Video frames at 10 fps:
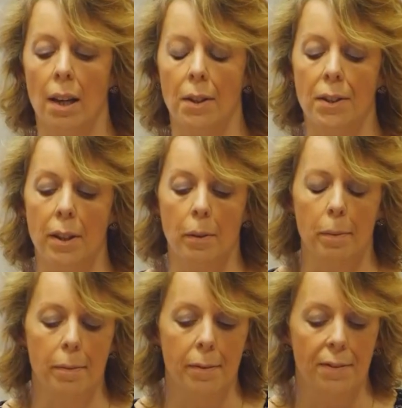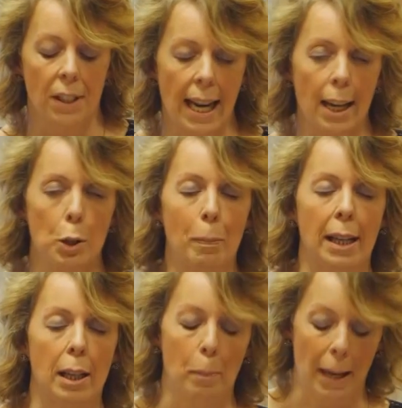So for tax
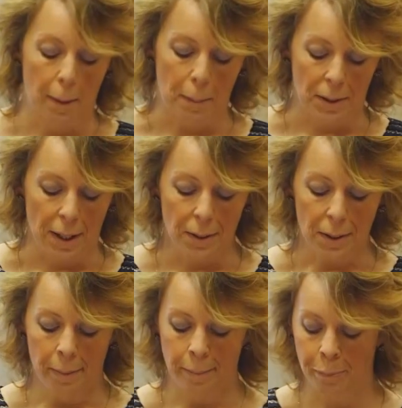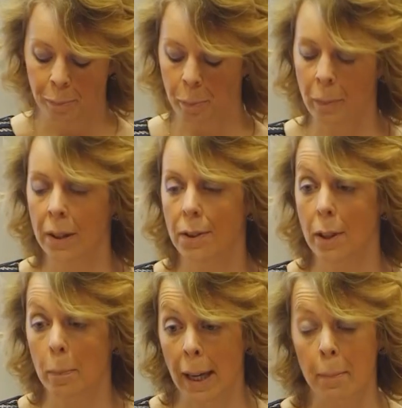planning purposes,
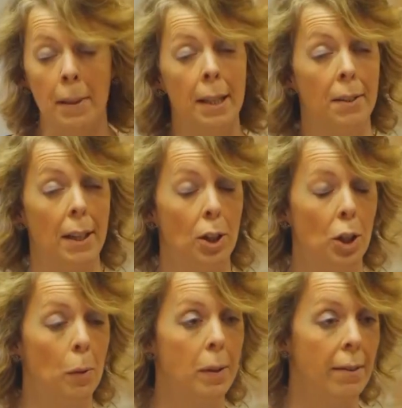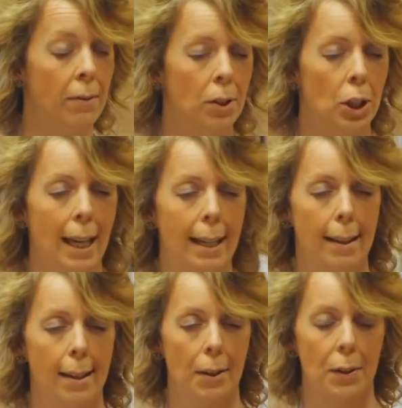some companies issue different share
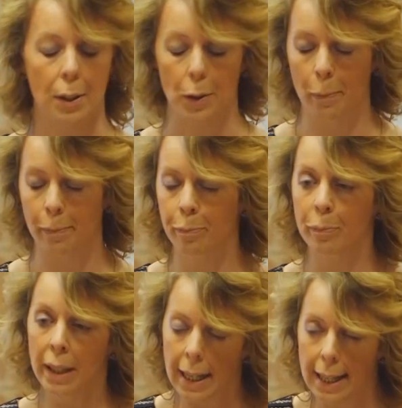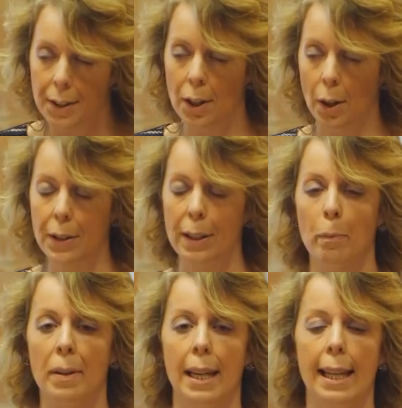classes. It's not
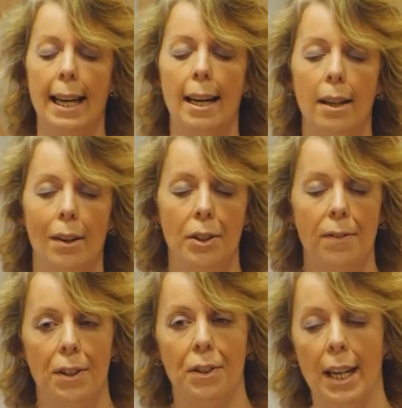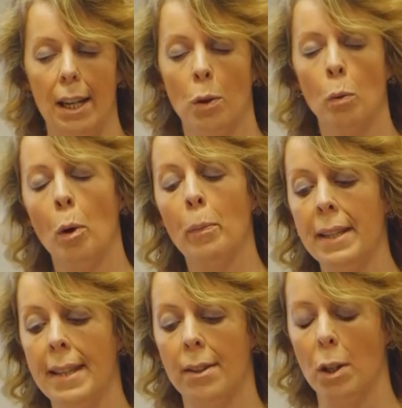something that a lot of us did when we
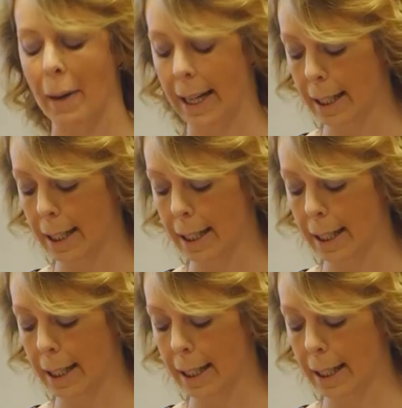set up our